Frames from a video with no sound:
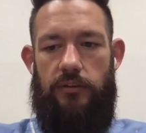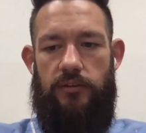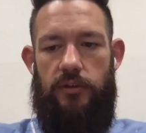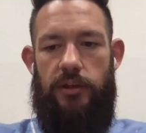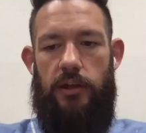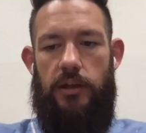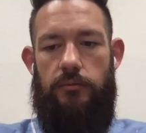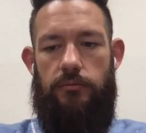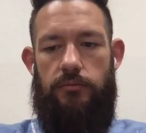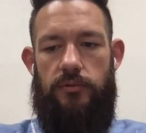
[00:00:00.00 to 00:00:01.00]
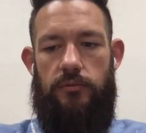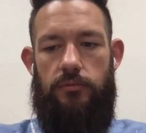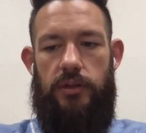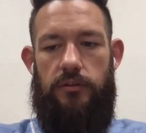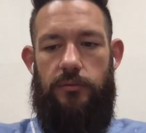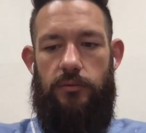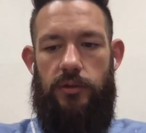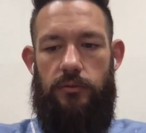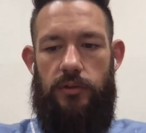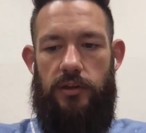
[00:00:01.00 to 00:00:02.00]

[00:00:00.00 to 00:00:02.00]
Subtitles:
It's going to be it's going to be really, really